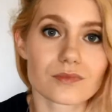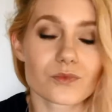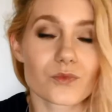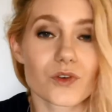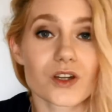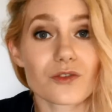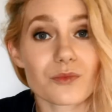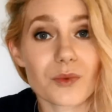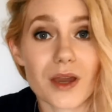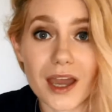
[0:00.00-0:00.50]

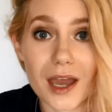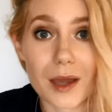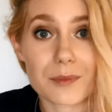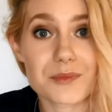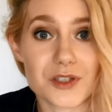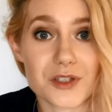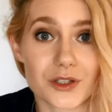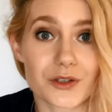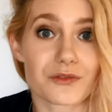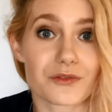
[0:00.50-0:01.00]
One of my
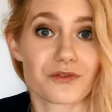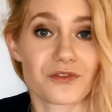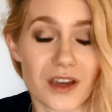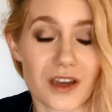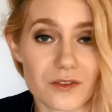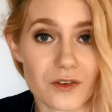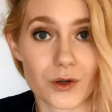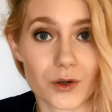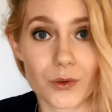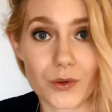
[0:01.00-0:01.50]
absolute
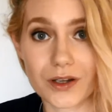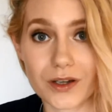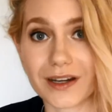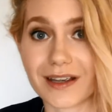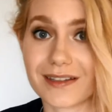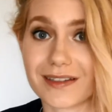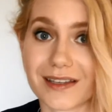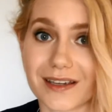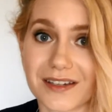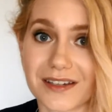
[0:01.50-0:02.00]
favourite
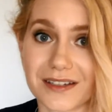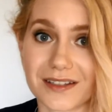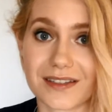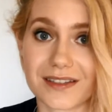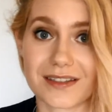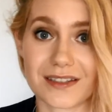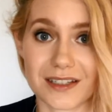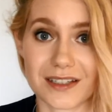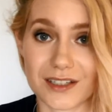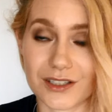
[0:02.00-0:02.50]

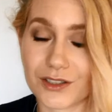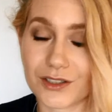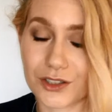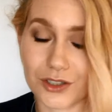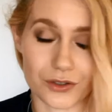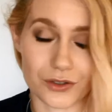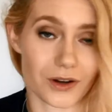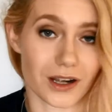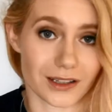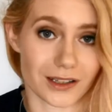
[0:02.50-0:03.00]
organisations is
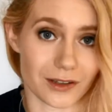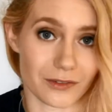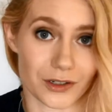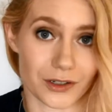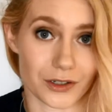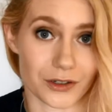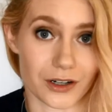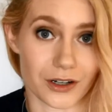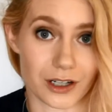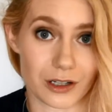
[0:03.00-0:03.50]
To Write Love on
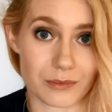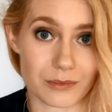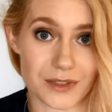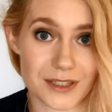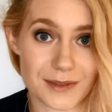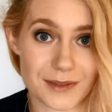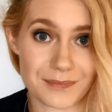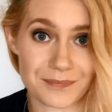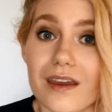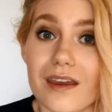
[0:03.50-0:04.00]
Her Arms.